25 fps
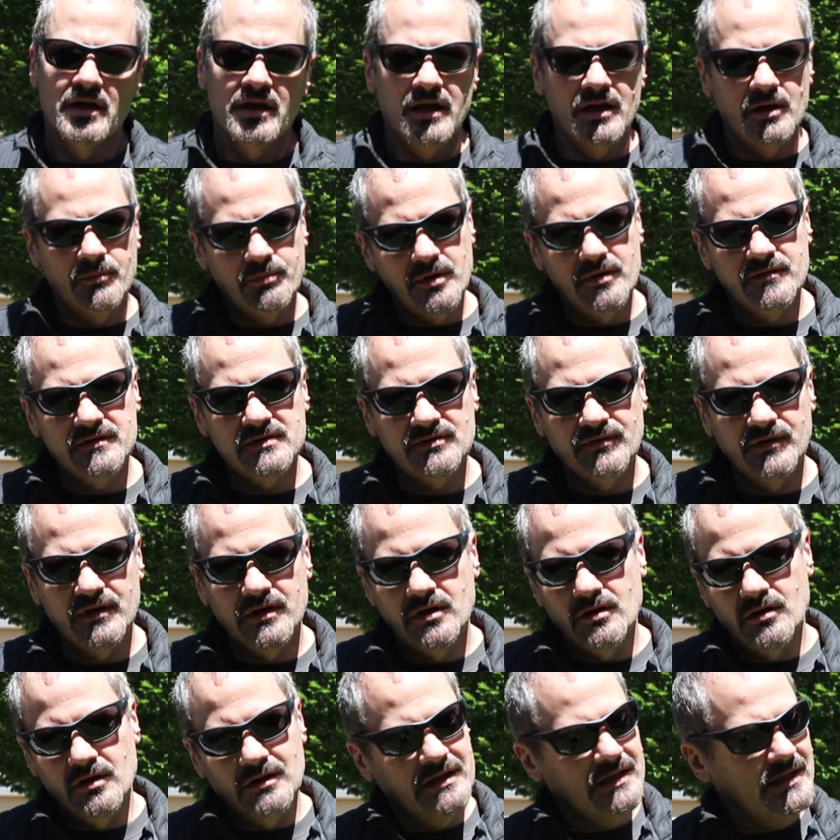In a previous
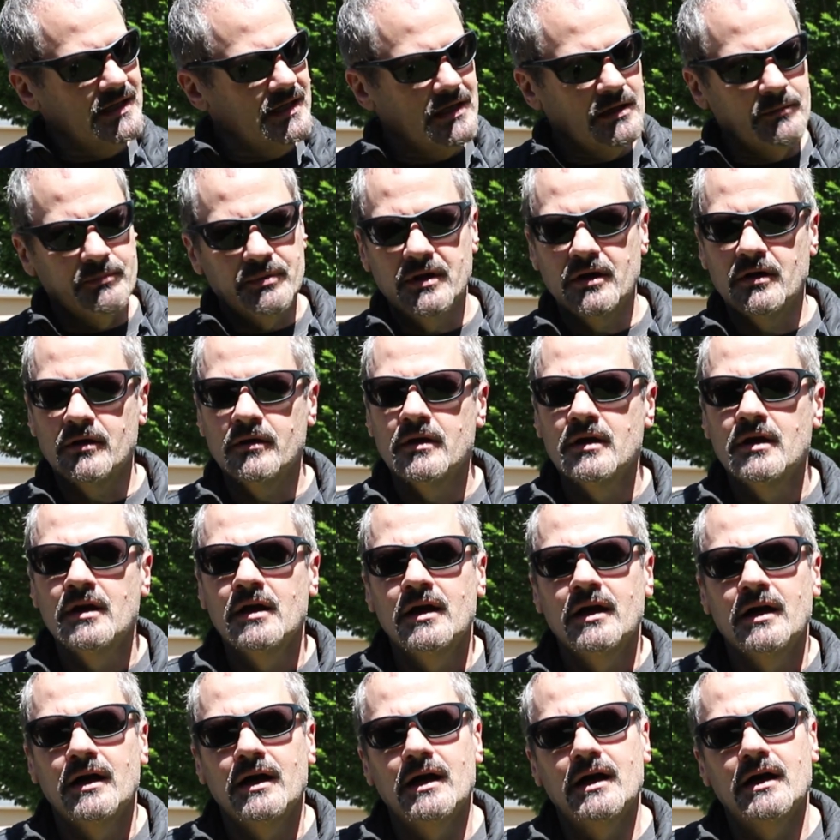video, I'll link it up here,
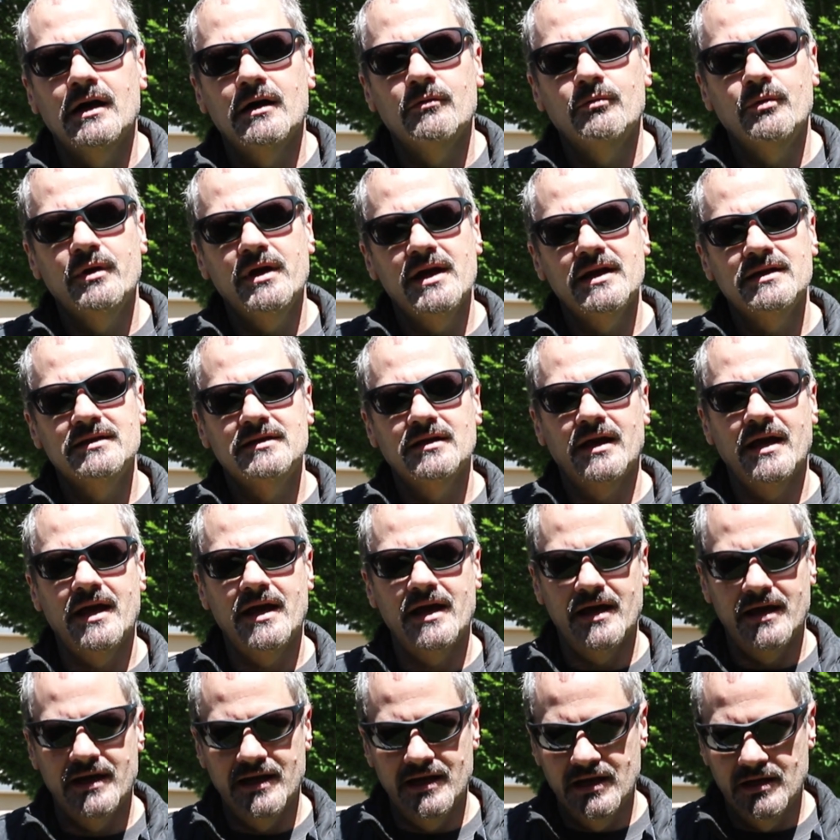we
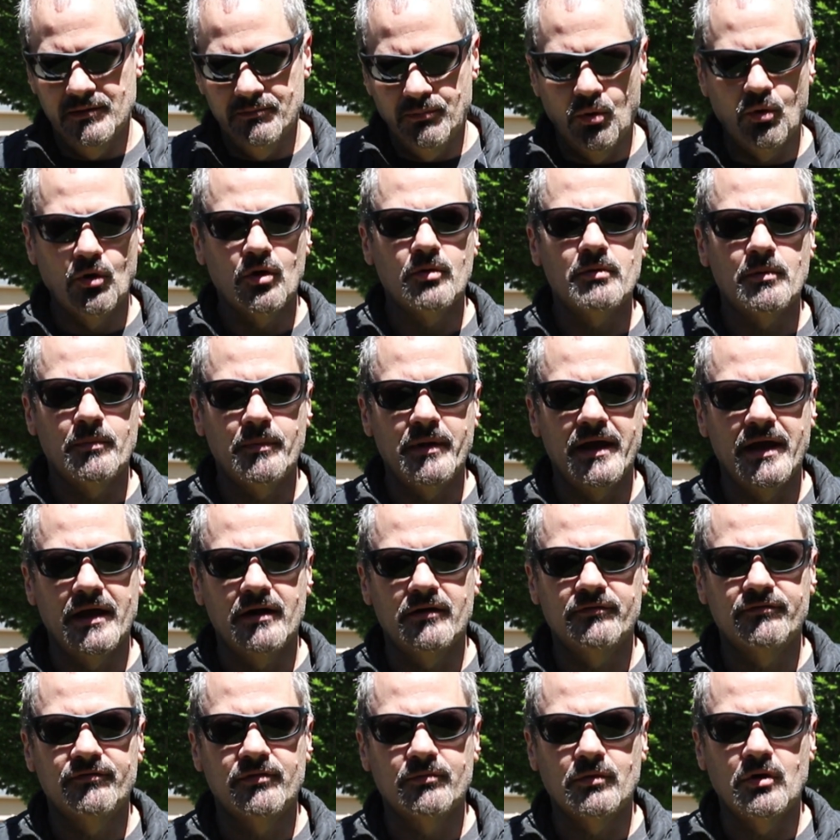had a portable
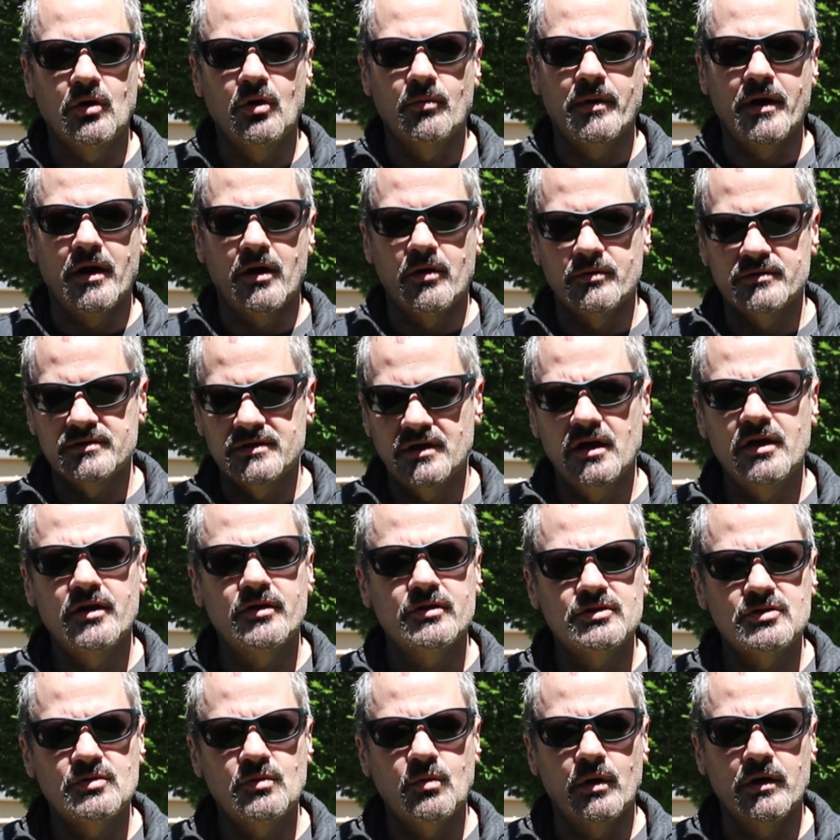panel from GoPower. It was
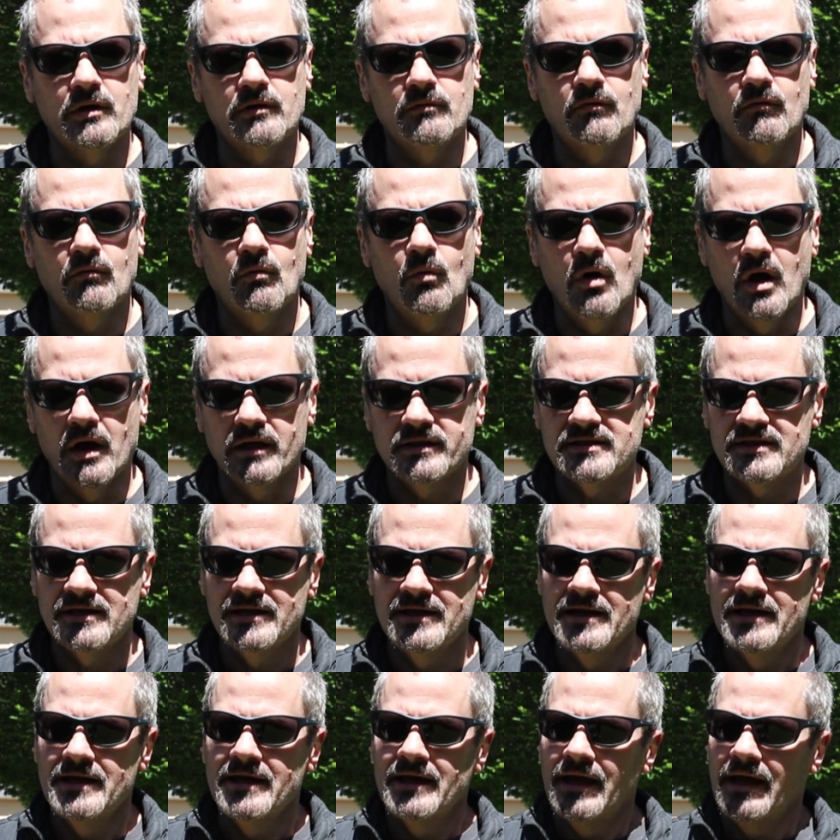120 watts,
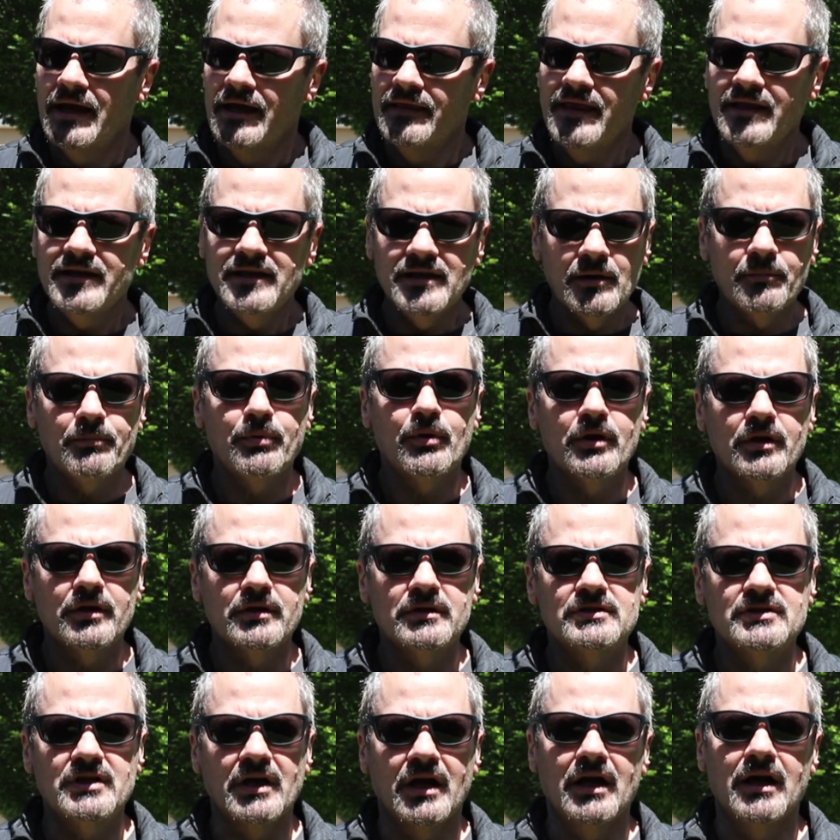and it did a pretty
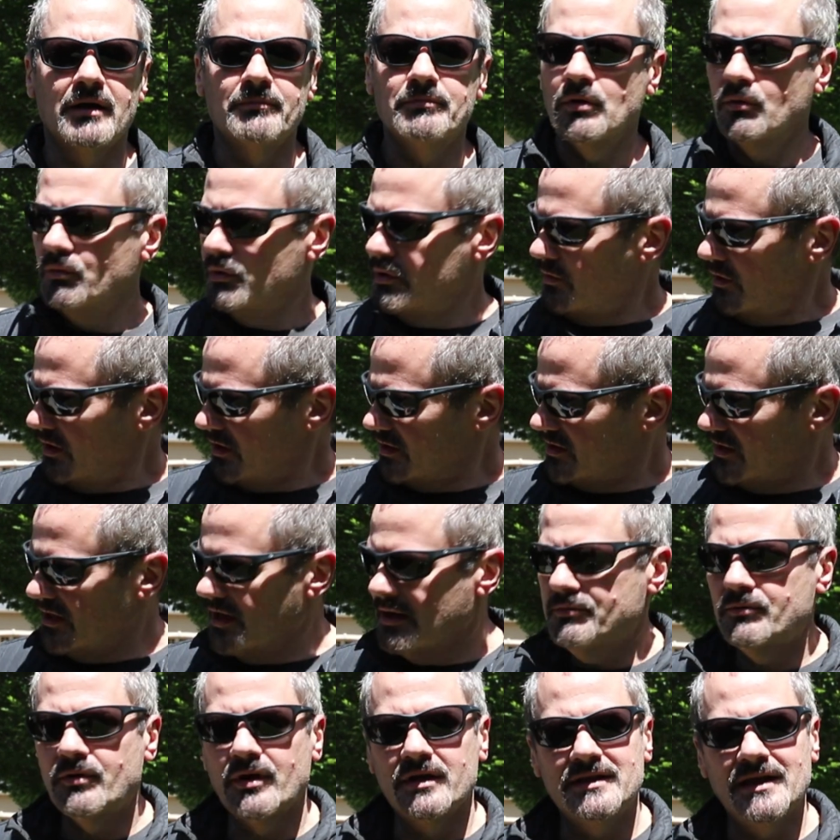good job, but we wanted to
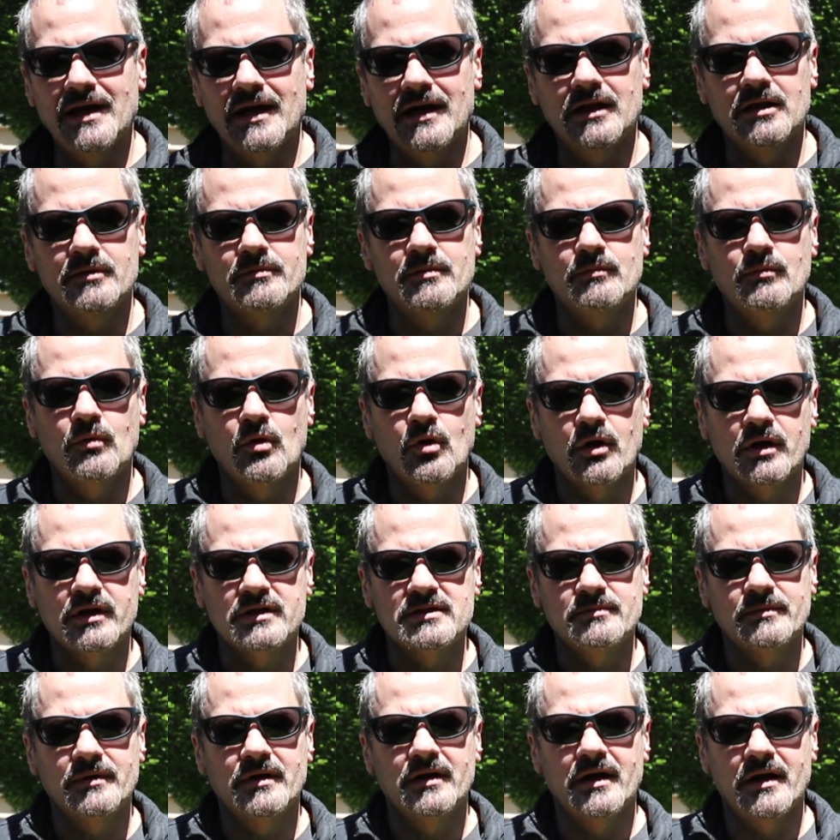upgrade that a little bit more
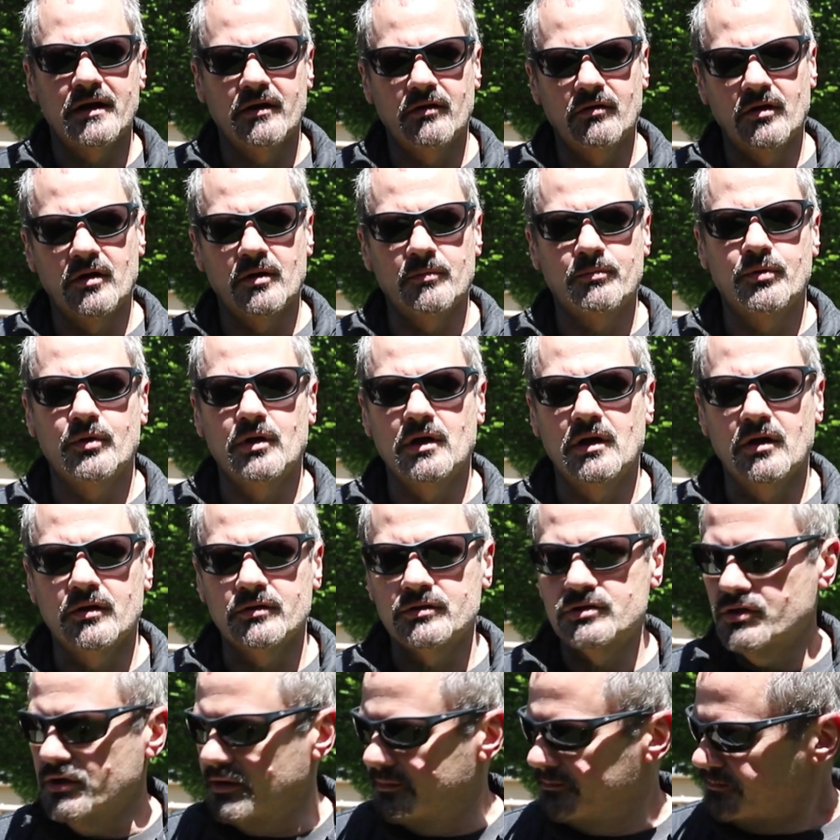because Lynn and I are going on a pretty
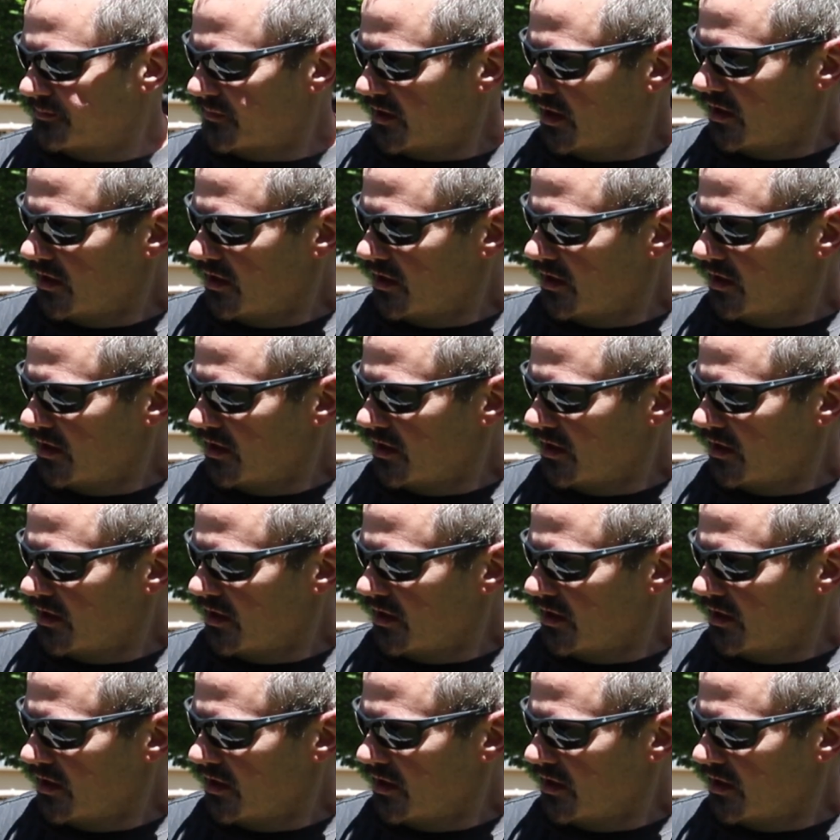long trip.